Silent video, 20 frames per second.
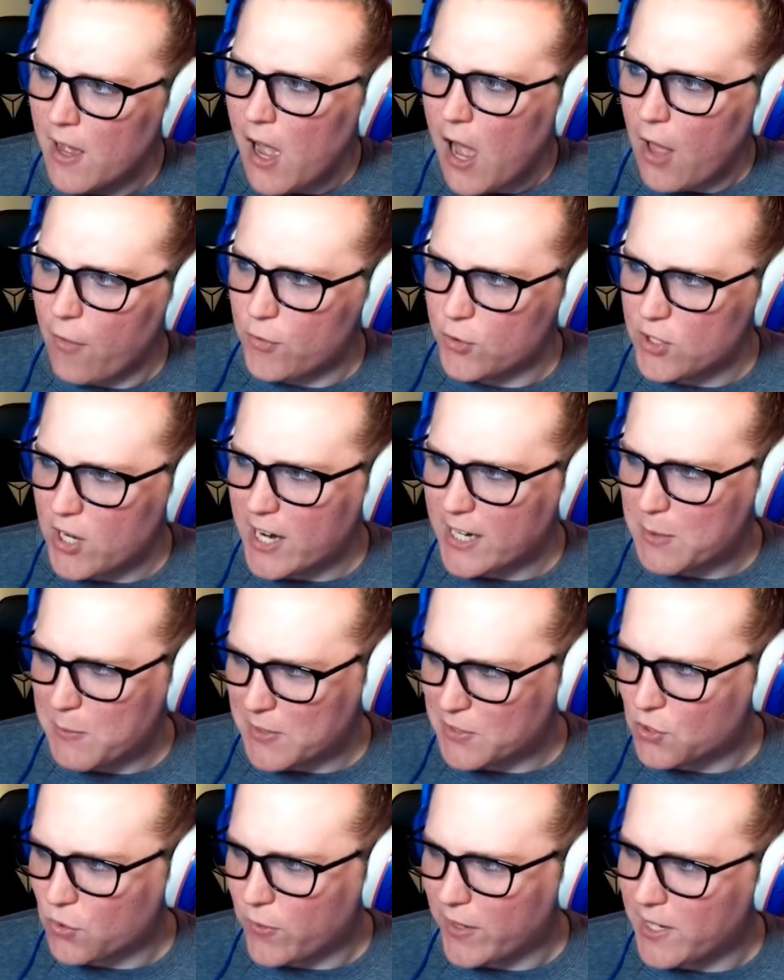Other
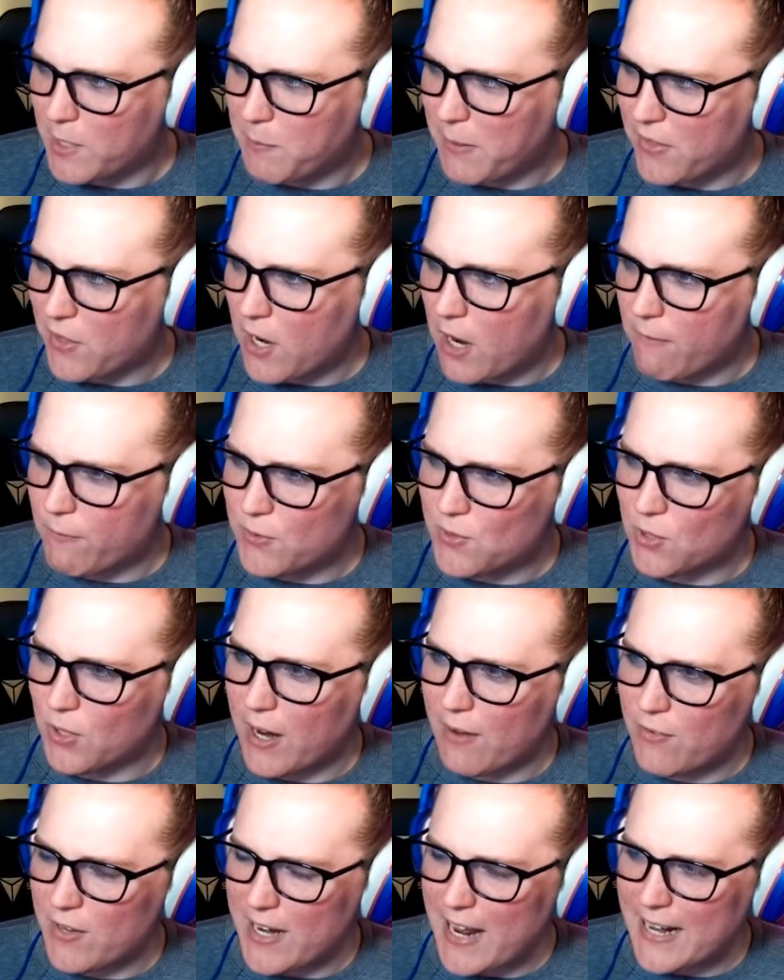documents created by the officer
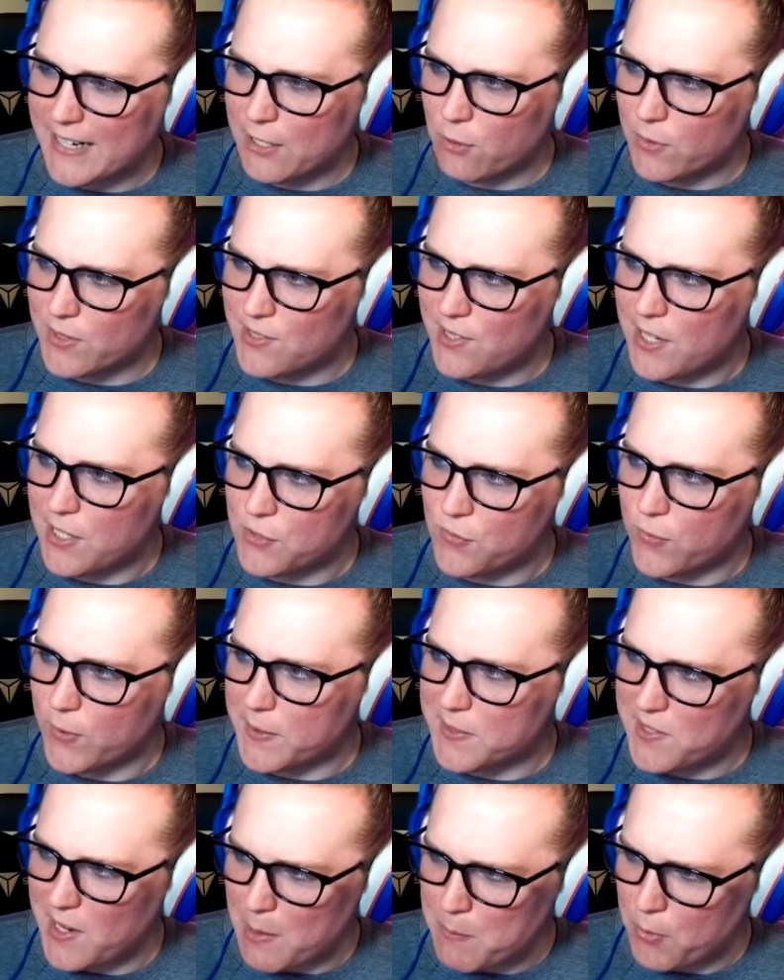have inaccuracies. For
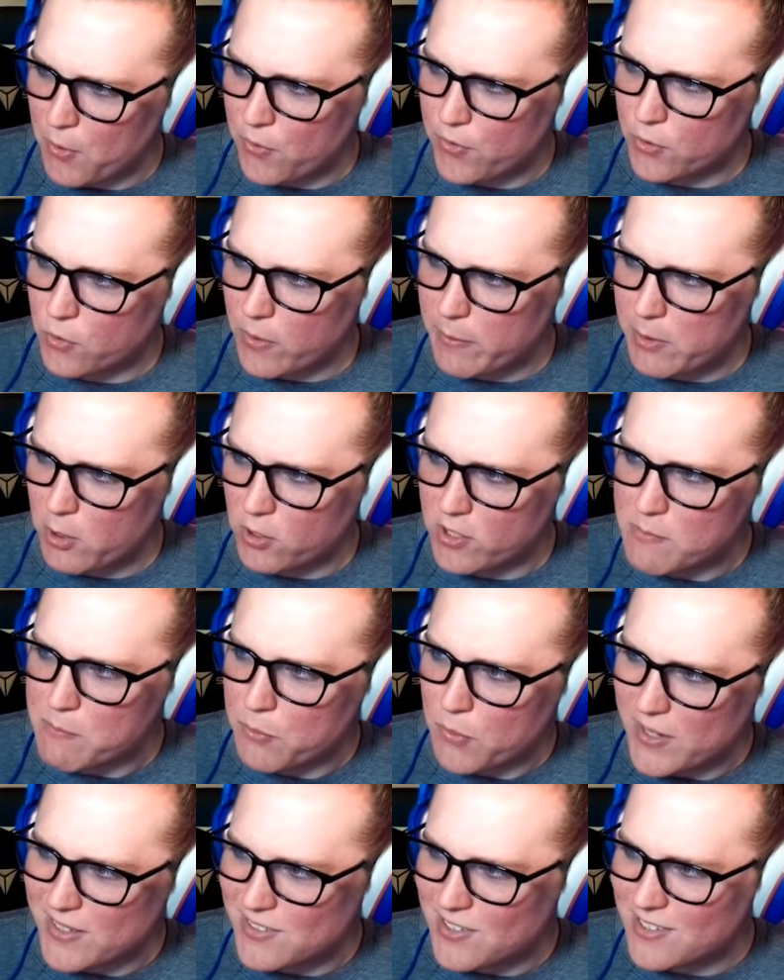example, the criminal
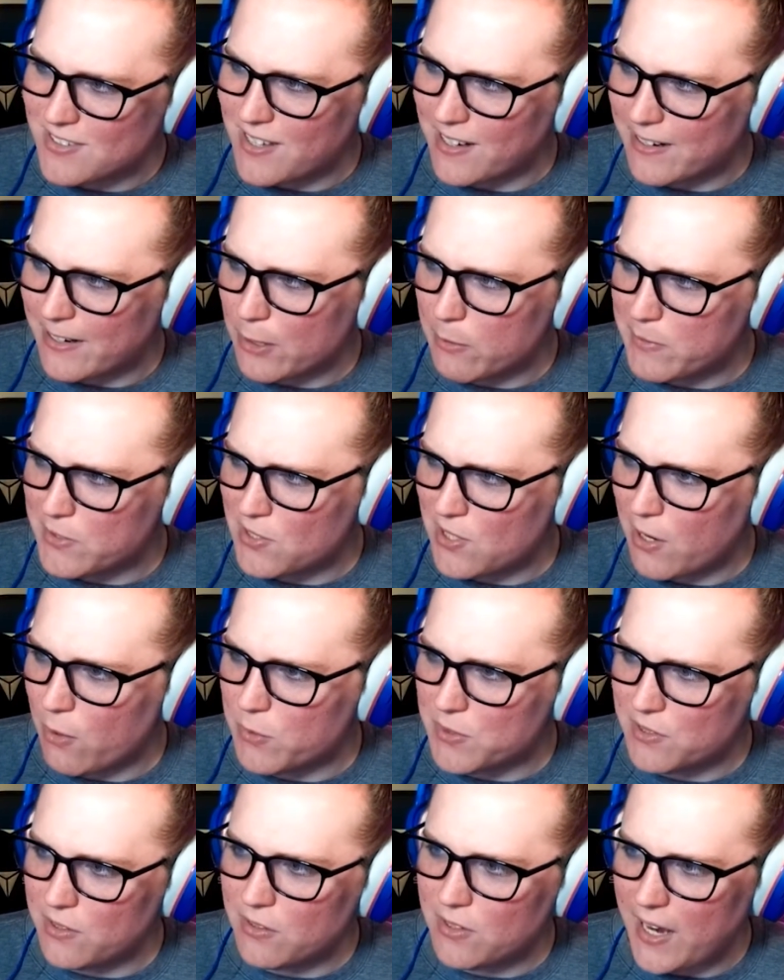complaint says that Hermosillo
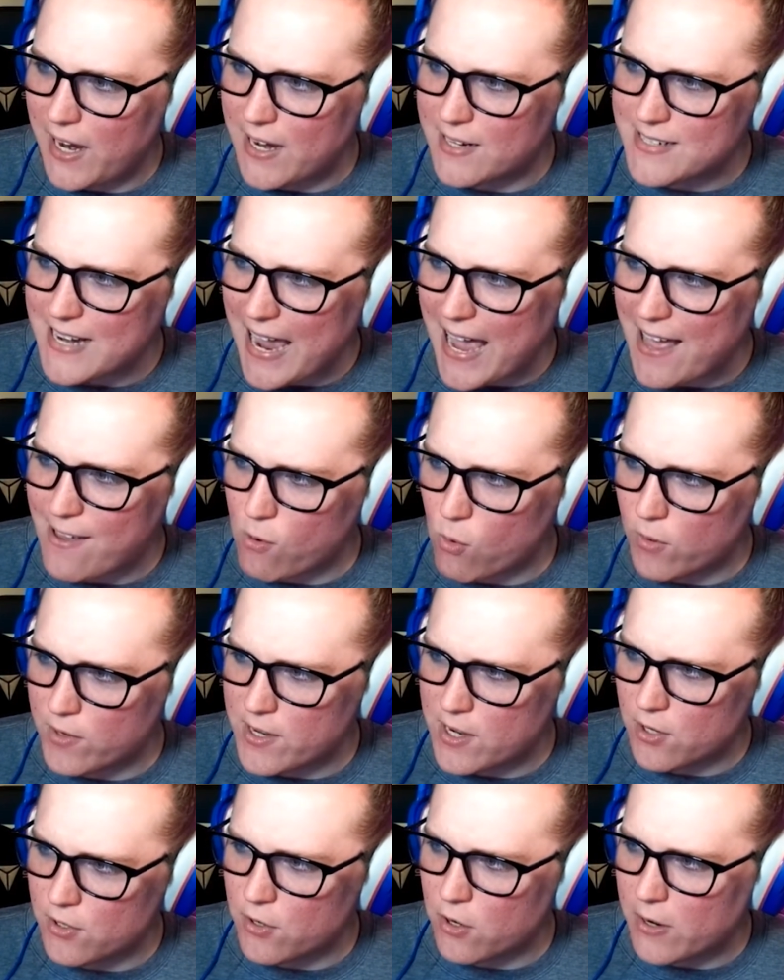was detained at or
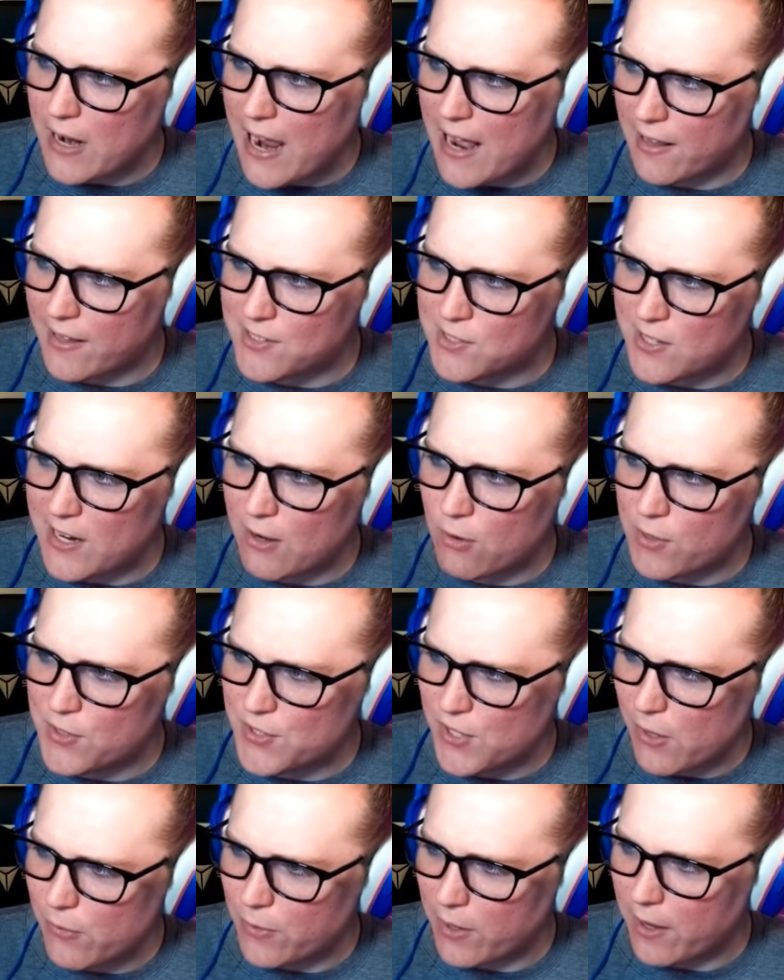near Nogales,
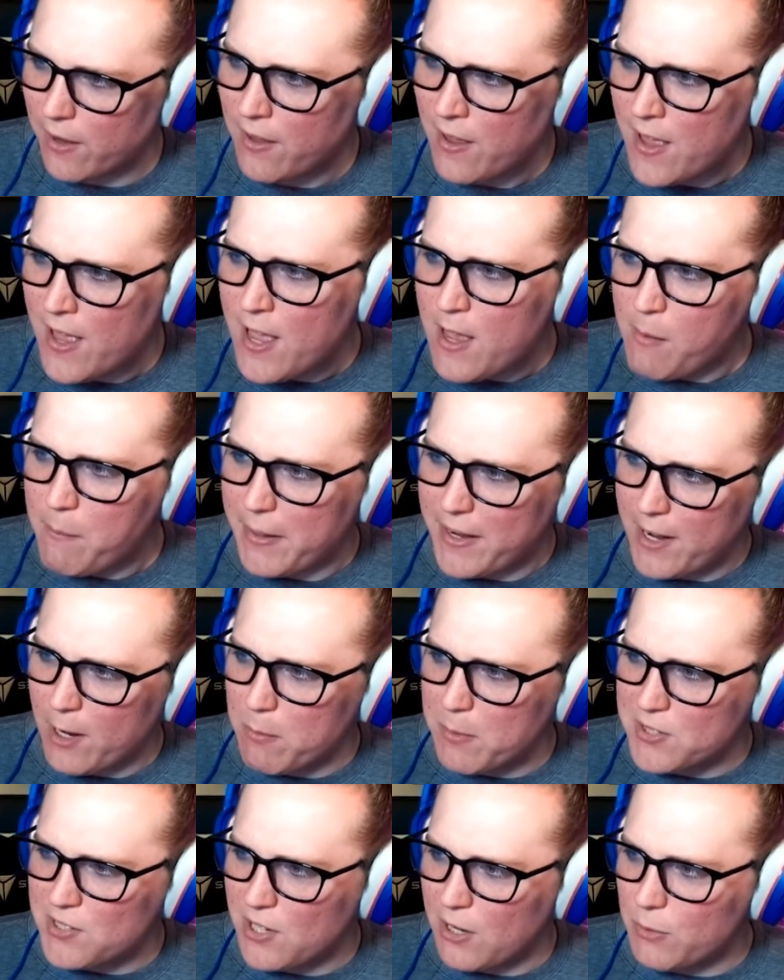Arizona, but
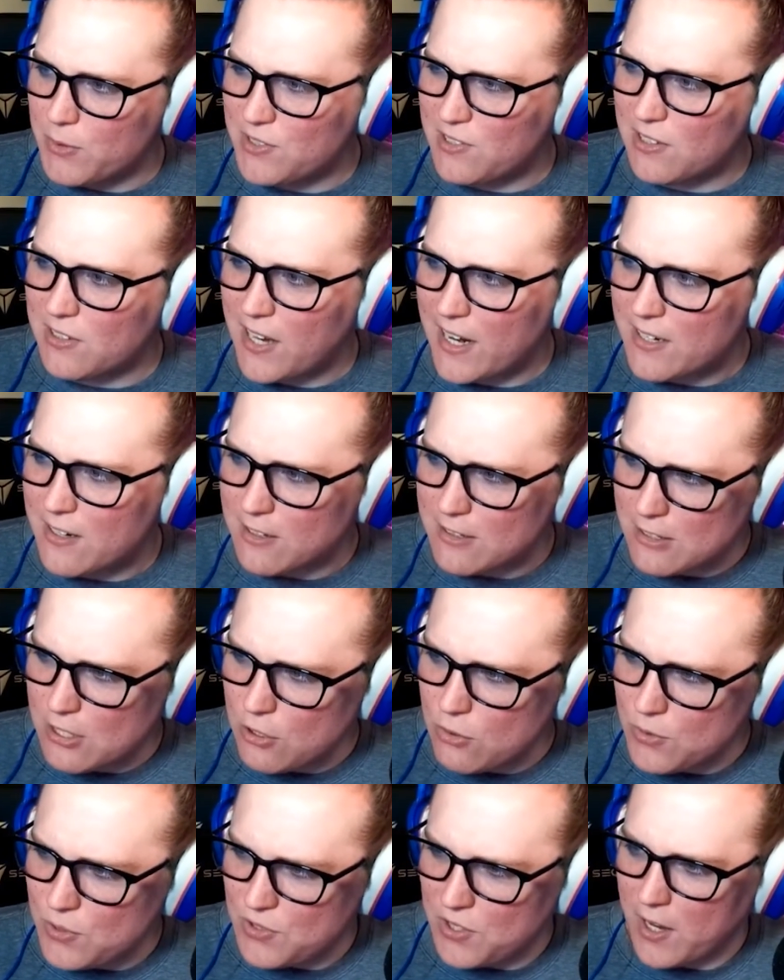Hermosillo was detained in
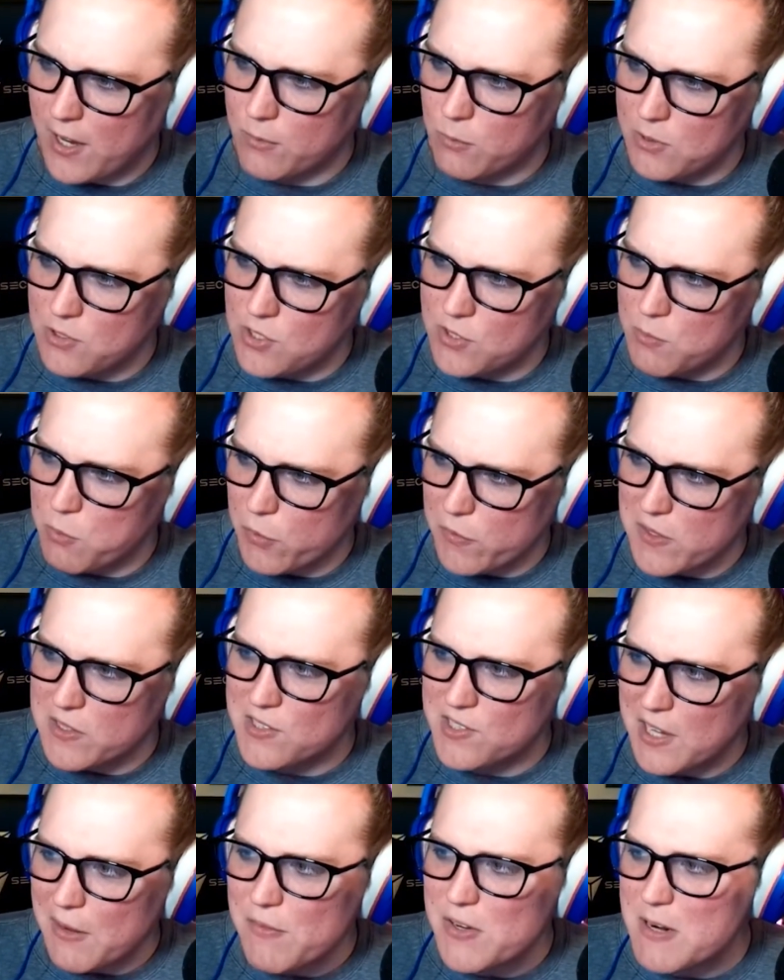Tucson, which is more than
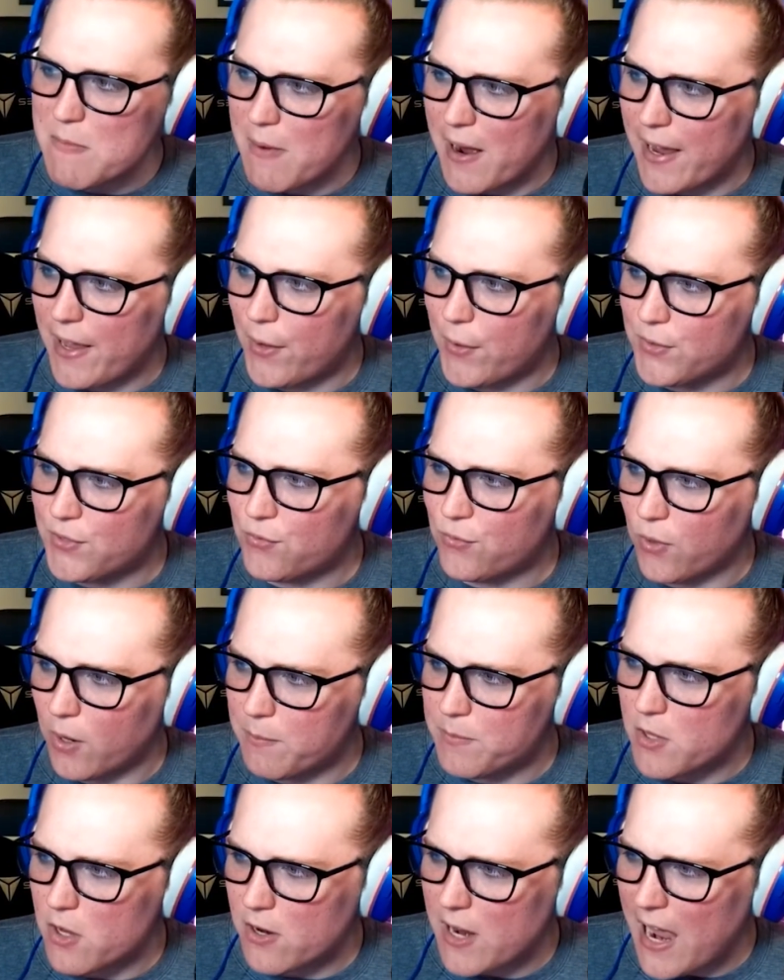70 miles
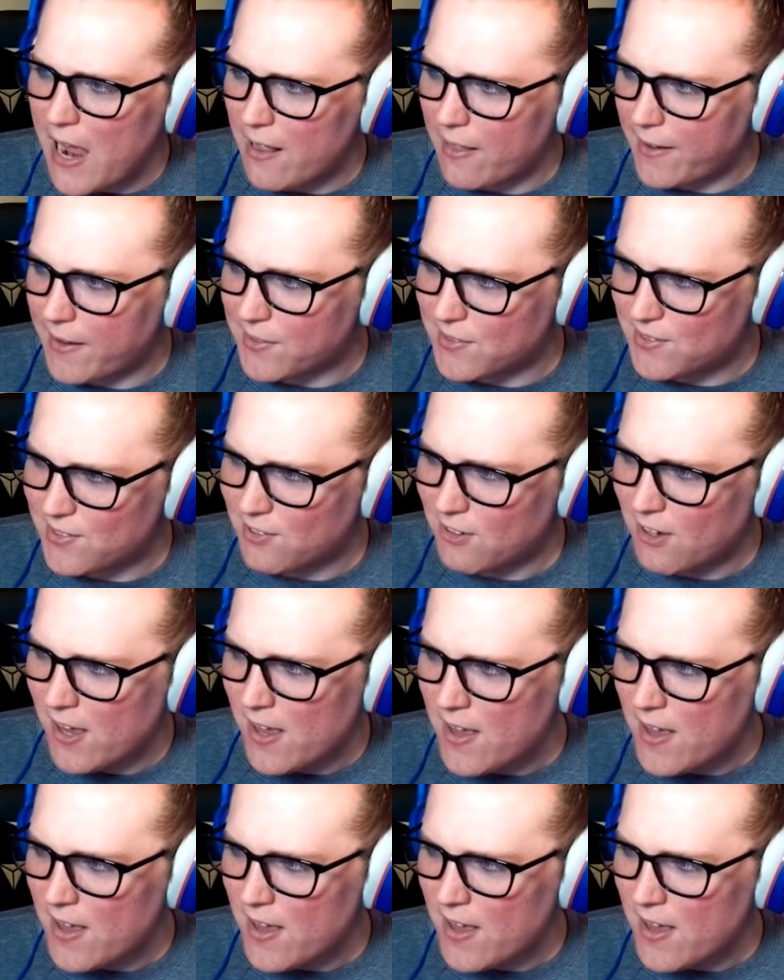from Nogales.